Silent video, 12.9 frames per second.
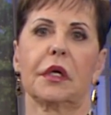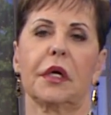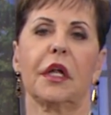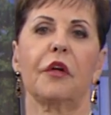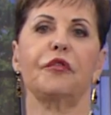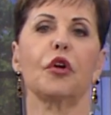
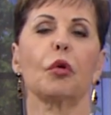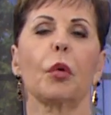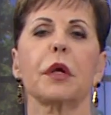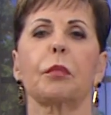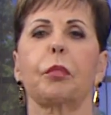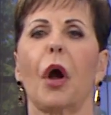And if you
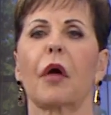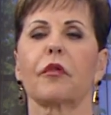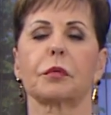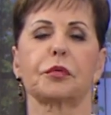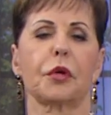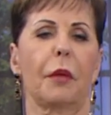read
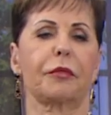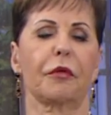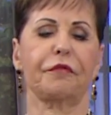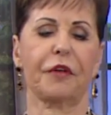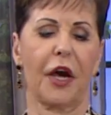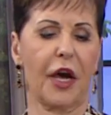Proverbs
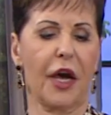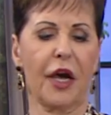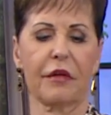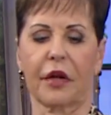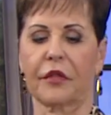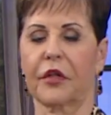chapter
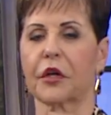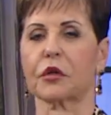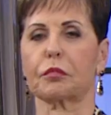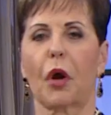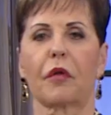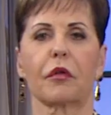5, and I think
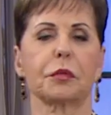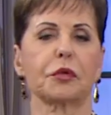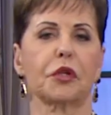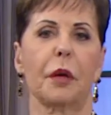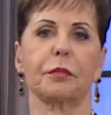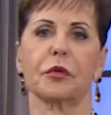it's
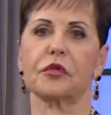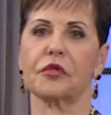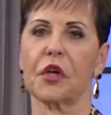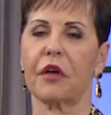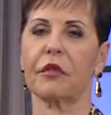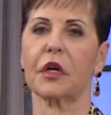Proverbs chapter
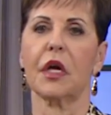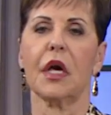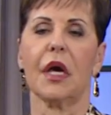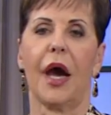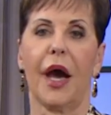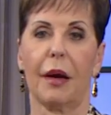7,
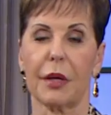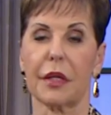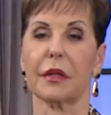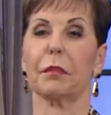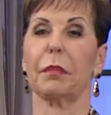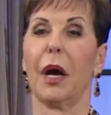I
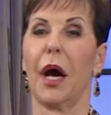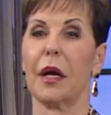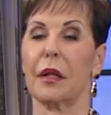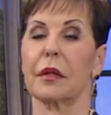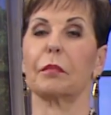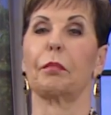mean, the
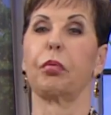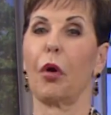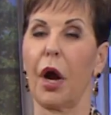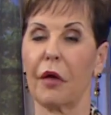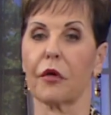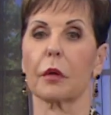Bible,
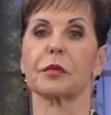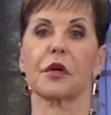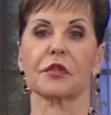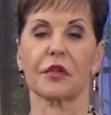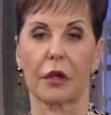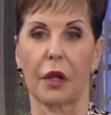Proverbs
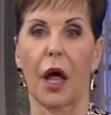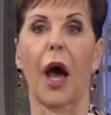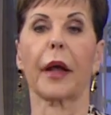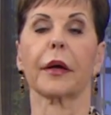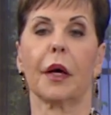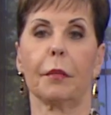says a
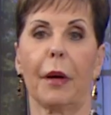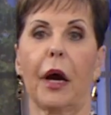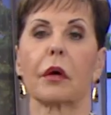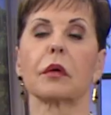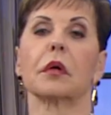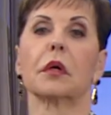lot
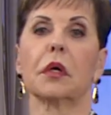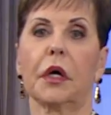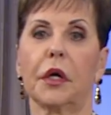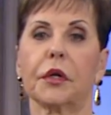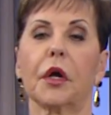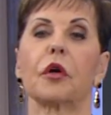about
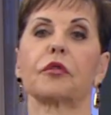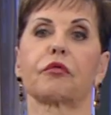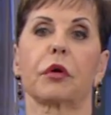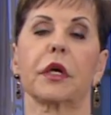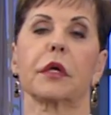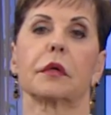
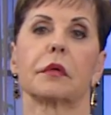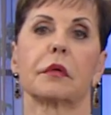adultery.